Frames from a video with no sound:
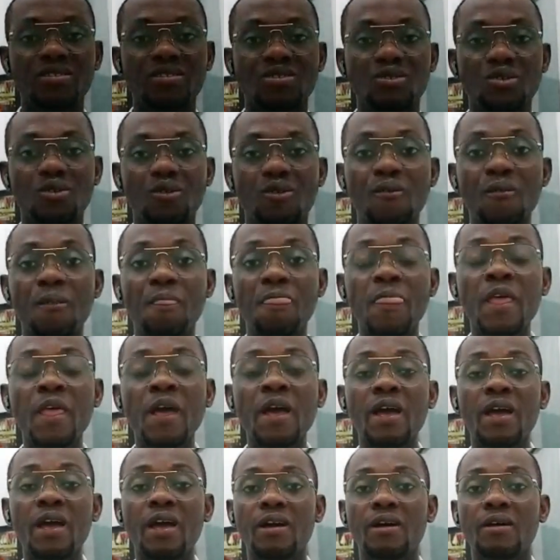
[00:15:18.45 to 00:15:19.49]
So
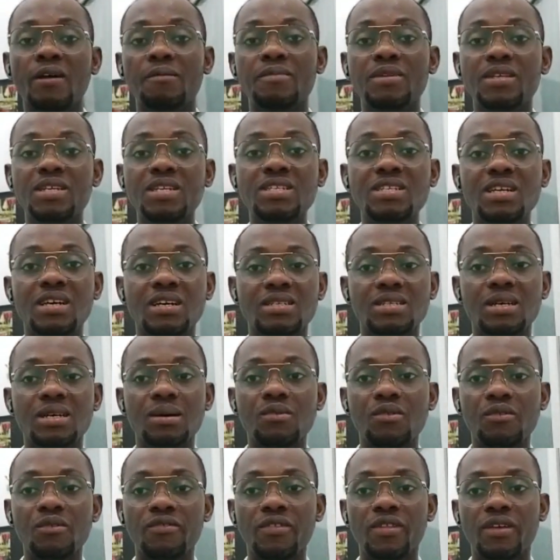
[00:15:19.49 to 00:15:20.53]
these are some
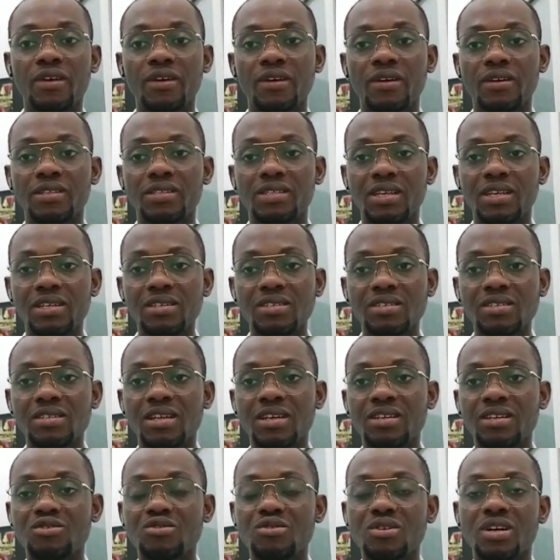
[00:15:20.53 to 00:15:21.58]
of the tests
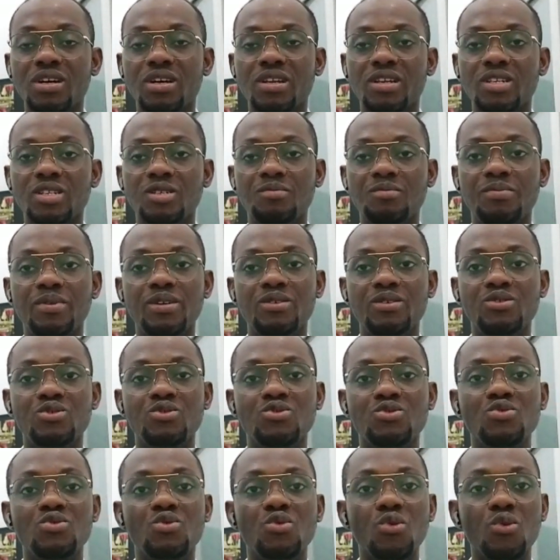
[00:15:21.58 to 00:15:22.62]
that you can expect
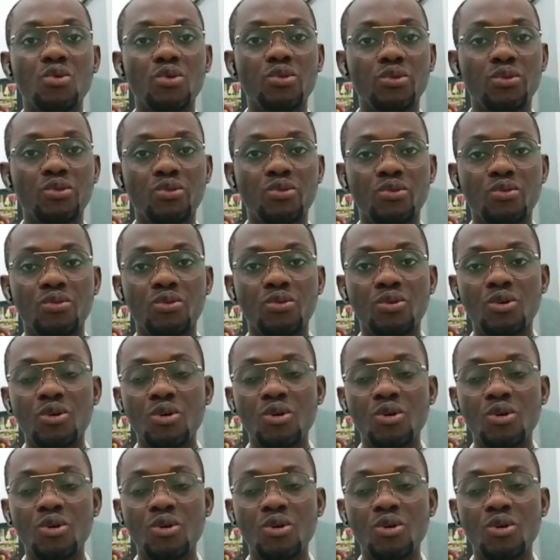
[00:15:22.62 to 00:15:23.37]
to go through